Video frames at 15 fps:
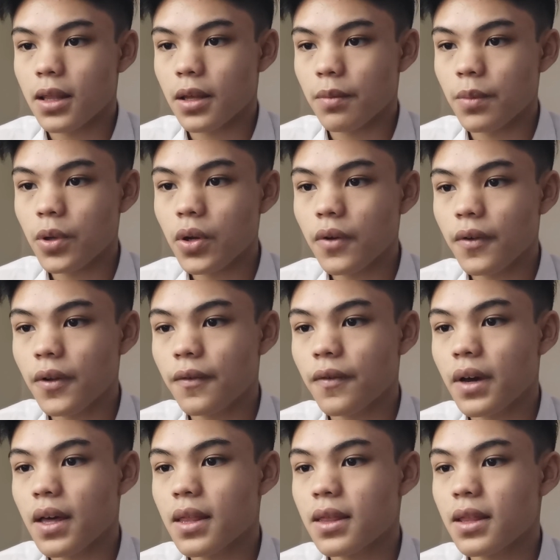The beautiful
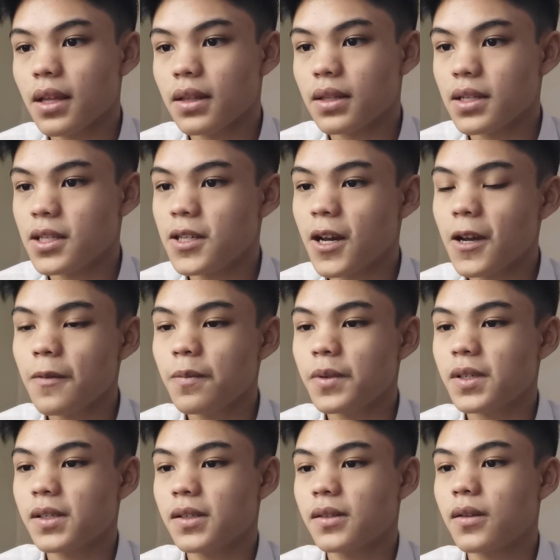fan that the giant
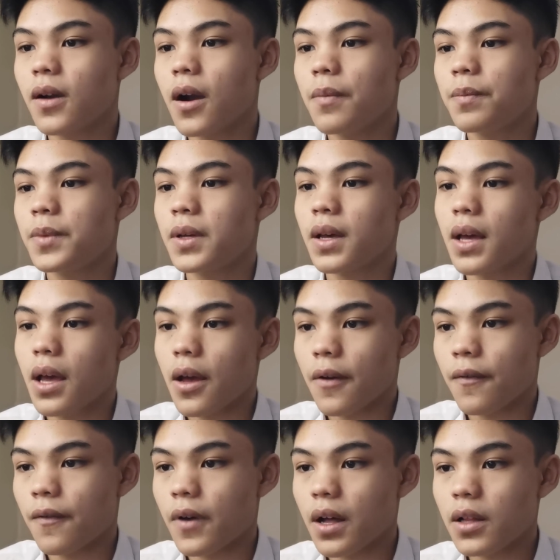princess dropped
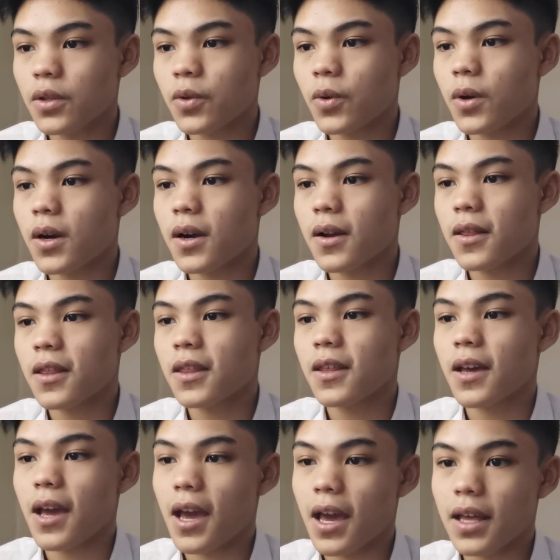fell to
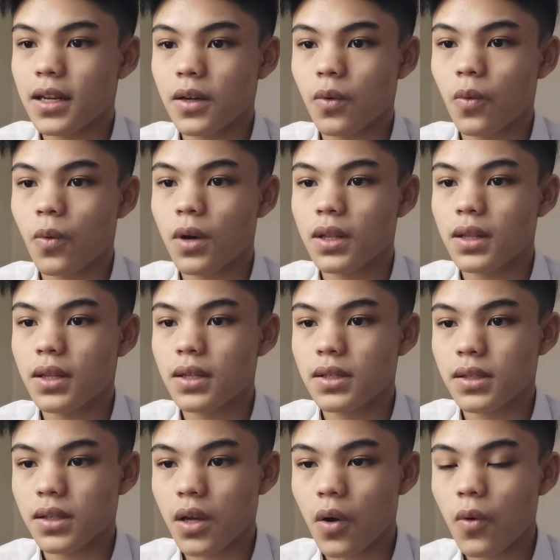earth and what
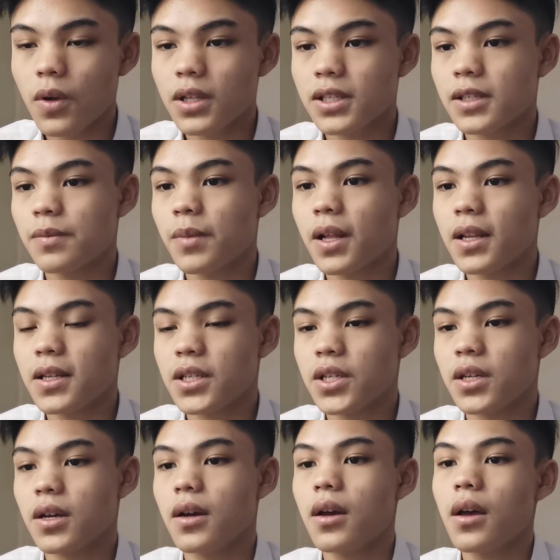is known as
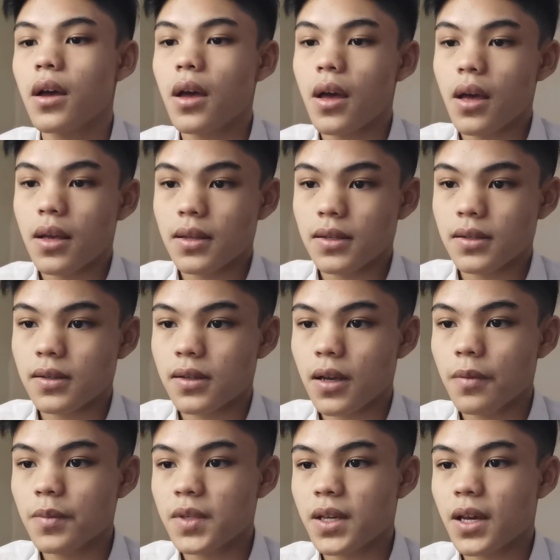Malaysia.
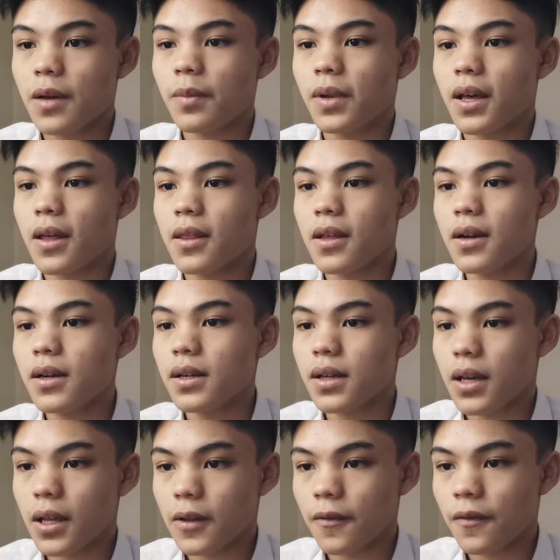Some time later,
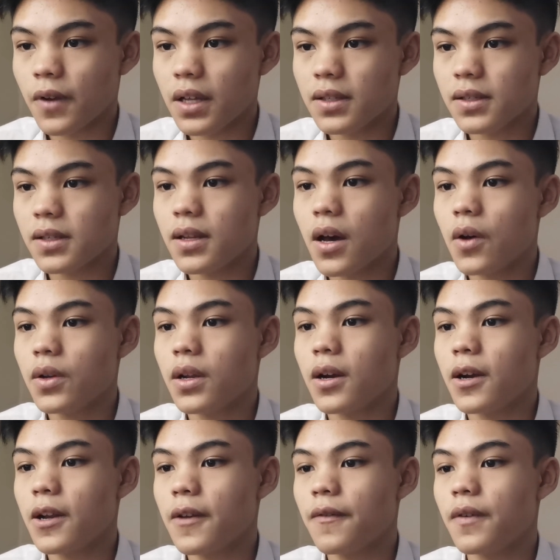it fled down
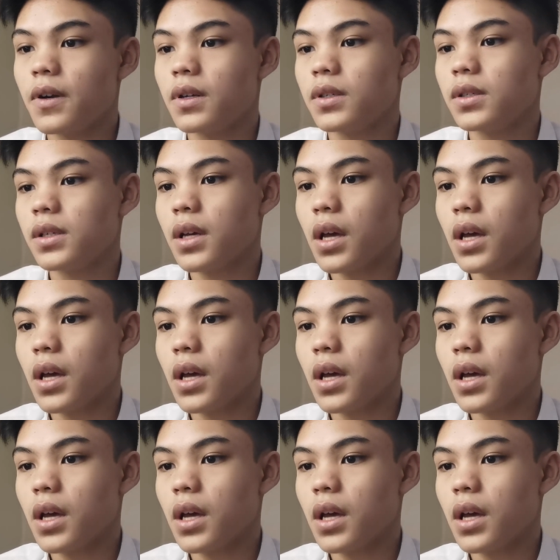a river